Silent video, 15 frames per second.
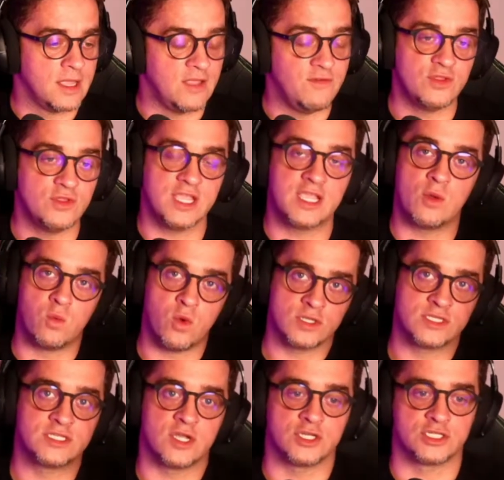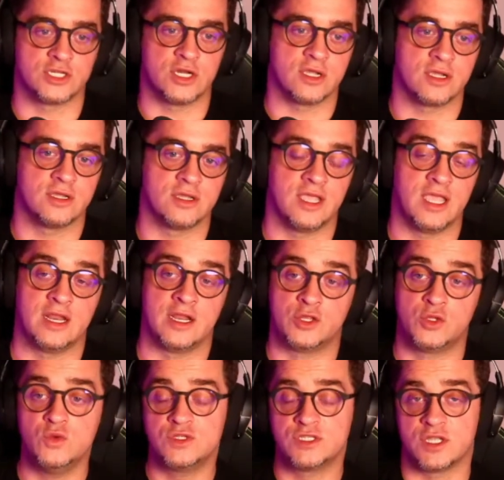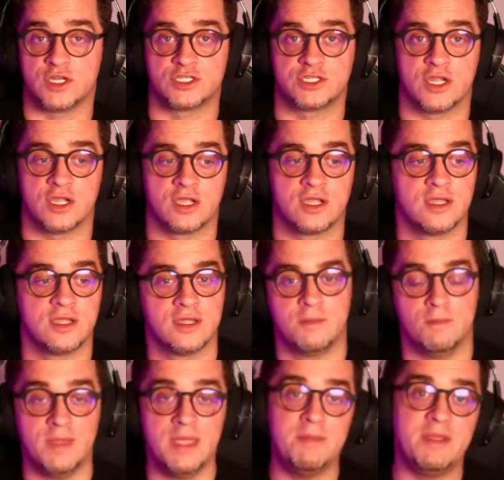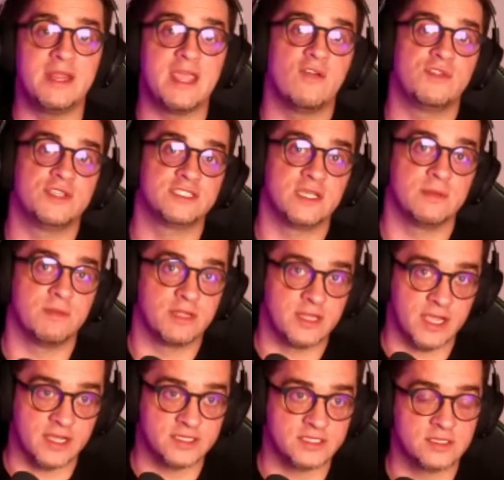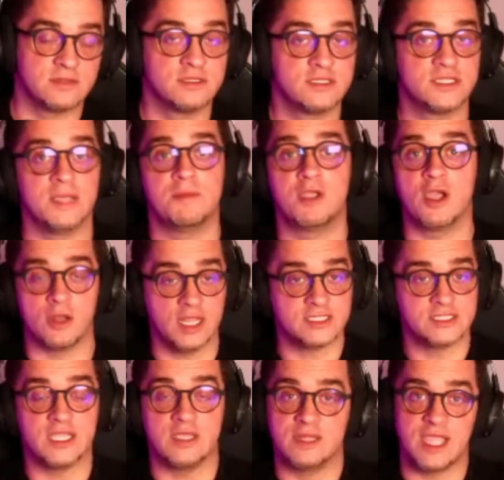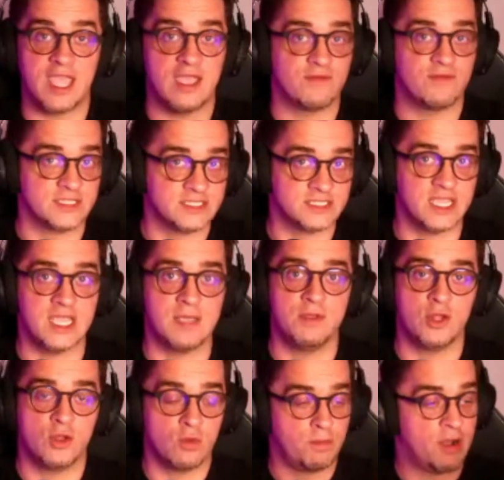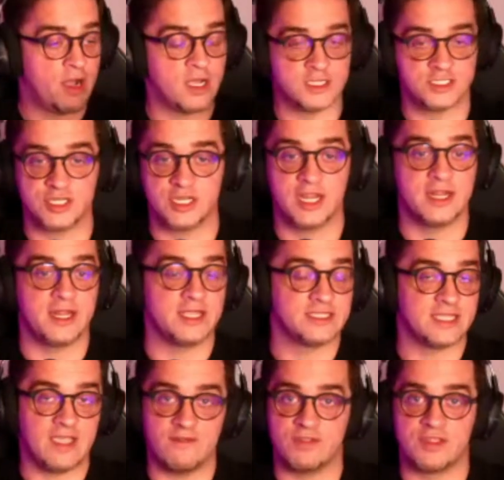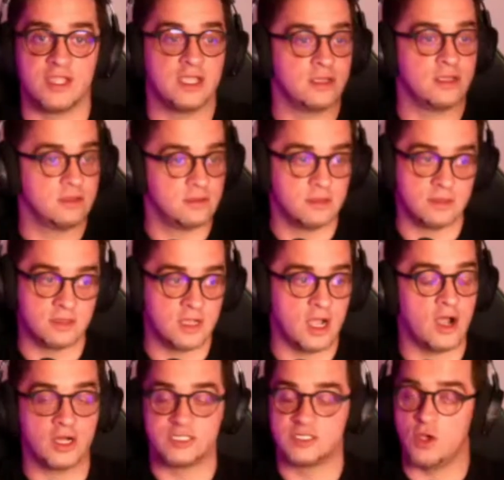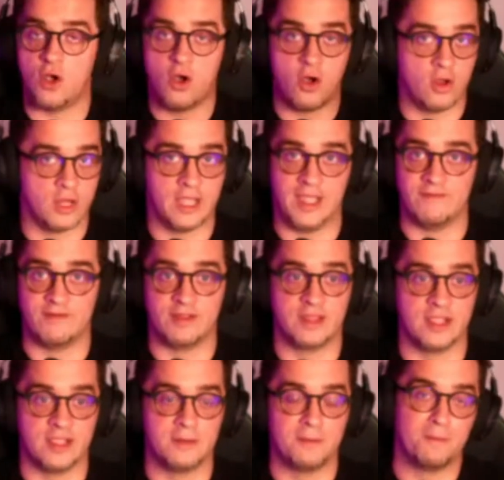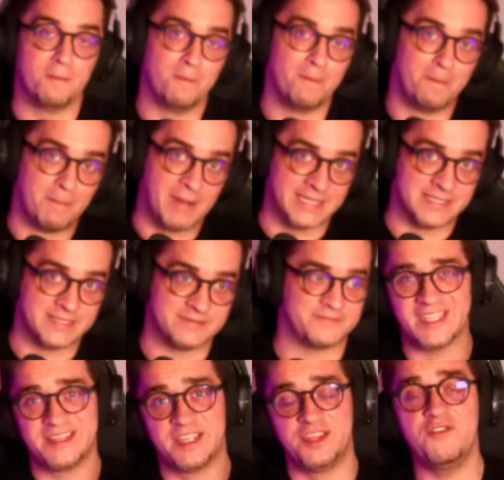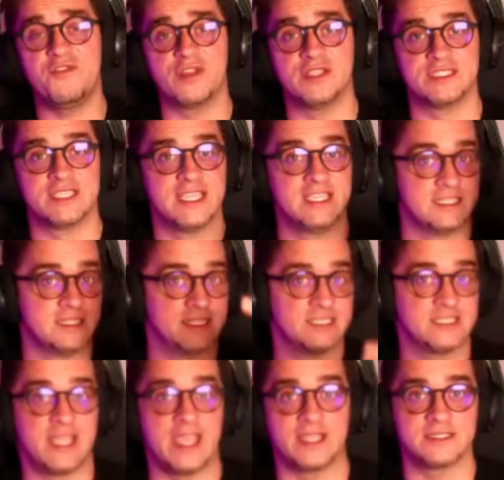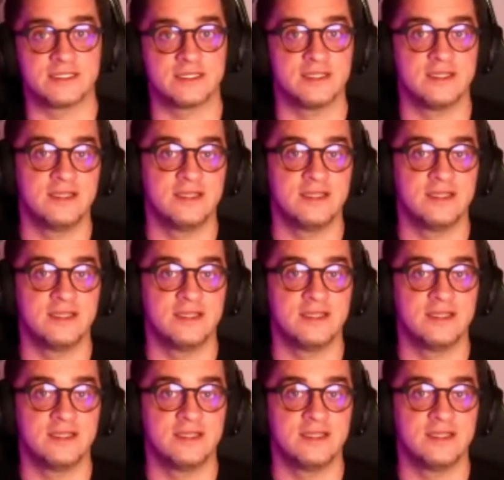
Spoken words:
If you take a 1 StarShark and a 2 StarShark, maybe they have the same attacks, same card. Let's say they have the same, parts, genetics, everything, cards, everything. But the difference is in the stats.